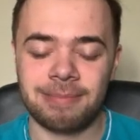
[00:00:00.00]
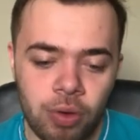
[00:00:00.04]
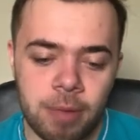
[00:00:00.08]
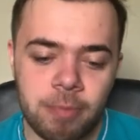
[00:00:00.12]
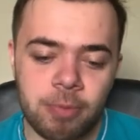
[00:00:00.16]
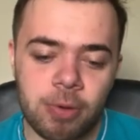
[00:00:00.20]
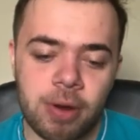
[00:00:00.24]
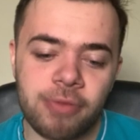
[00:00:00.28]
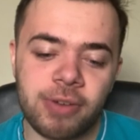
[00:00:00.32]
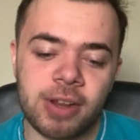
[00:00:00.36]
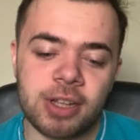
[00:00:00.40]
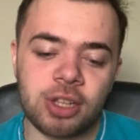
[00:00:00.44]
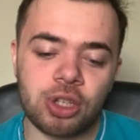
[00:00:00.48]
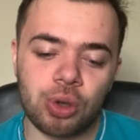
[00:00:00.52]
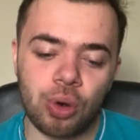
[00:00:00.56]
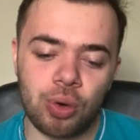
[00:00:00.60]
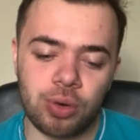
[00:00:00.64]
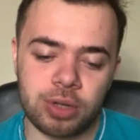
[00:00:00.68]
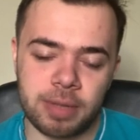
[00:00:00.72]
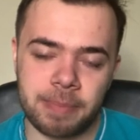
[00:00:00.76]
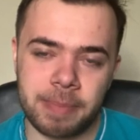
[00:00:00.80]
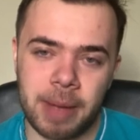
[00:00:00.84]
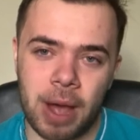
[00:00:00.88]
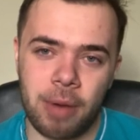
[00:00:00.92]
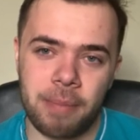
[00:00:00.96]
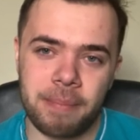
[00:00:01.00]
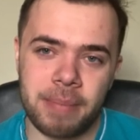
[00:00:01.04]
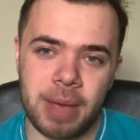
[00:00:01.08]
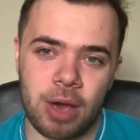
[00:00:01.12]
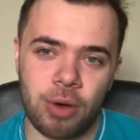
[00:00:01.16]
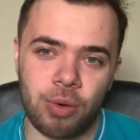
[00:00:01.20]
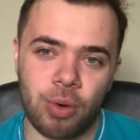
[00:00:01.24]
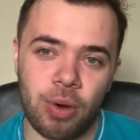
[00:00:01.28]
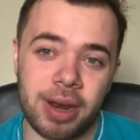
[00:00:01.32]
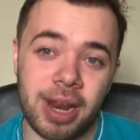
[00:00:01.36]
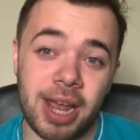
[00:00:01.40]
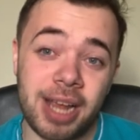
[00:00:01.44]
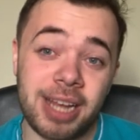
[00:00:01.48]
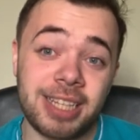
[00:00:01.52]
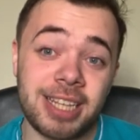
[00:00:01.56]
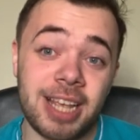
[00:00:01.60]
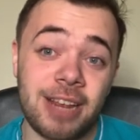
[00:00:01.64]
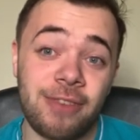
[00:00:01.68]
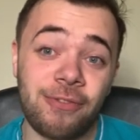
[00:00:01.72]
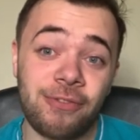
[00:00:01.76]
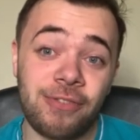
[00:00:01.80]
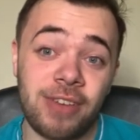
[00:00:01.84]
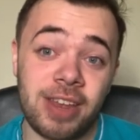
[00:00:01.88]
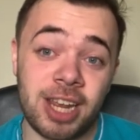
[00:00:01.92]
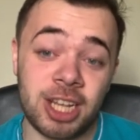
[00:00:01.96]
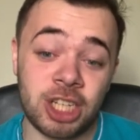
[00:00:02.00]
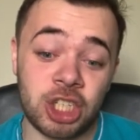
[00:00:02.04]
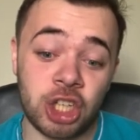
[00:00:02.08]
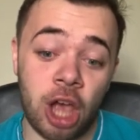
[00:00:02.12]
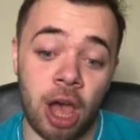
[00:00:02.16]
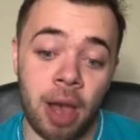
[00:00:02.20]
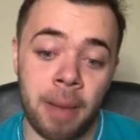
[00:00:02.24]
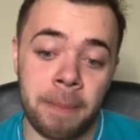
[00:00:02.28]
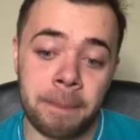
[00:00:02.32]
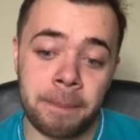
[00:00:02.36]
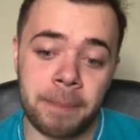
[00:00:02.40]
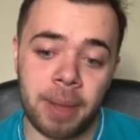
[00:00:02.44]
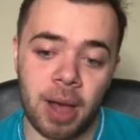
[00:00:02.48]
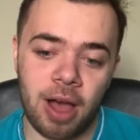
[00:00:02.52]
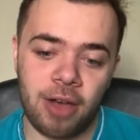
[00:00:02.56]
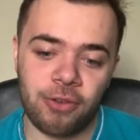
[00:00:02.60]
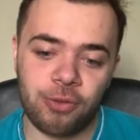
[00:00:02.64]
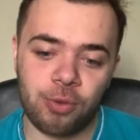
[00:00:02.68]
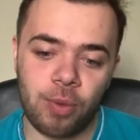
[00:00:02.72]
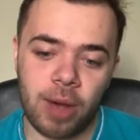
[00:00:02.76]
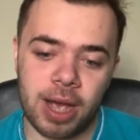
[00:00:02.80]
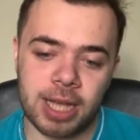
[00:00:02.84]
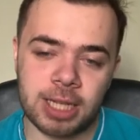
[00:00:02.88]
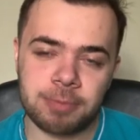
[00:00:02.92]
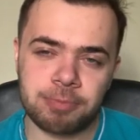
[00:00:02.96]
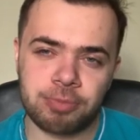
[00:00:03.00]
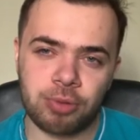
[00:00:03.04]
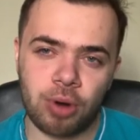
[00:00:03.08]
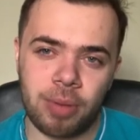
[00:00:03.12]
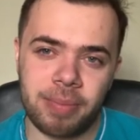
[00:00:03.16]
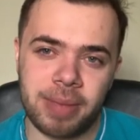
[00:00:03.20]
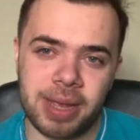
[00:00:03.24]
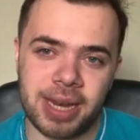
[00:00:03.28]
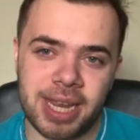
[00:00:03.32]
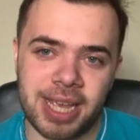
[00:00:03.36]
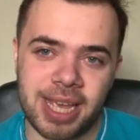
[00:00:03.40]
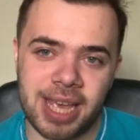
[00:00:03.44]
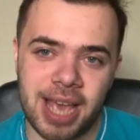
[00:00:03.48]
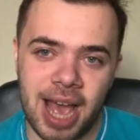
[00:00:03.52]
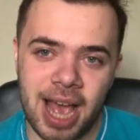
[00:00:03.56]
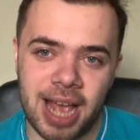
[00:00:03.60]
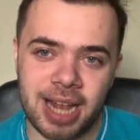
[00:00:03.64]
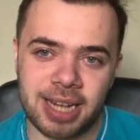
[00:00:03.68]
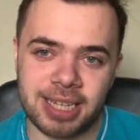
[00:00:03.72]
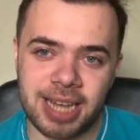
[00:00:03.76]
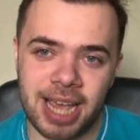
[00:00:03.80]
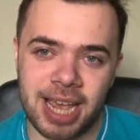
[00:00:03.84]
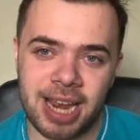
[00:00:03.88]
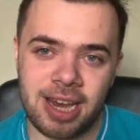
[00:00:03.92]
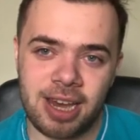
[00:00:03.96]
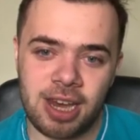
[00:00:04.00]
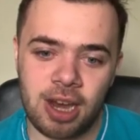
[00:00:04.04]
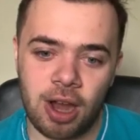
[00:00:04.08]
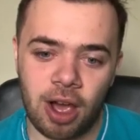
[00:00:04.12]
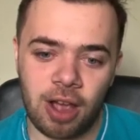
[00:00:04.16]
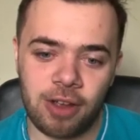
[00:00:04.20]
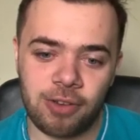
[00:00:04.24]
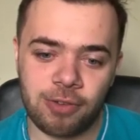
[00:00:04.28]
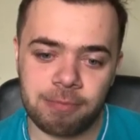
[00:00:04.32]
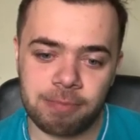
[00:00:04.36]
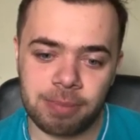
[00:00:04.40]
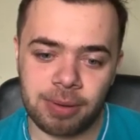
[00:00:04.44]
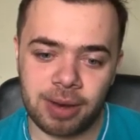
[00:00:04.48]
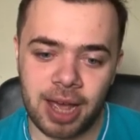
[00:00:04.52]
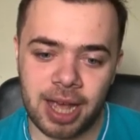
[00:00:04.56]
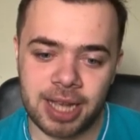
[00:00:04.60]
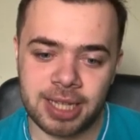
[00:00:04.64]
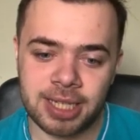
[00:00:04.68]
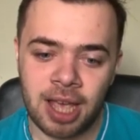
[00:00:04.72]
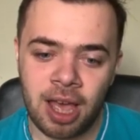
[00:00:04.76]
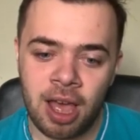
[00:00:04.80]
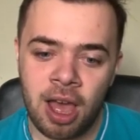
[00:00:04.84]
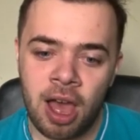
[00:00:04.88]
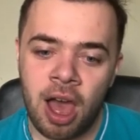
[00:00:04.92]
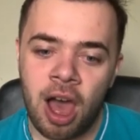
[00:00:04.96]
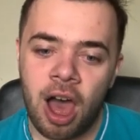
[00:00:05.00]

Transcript: We briefly talked about Millwall and they did finish above West Brom in the end in 9th place.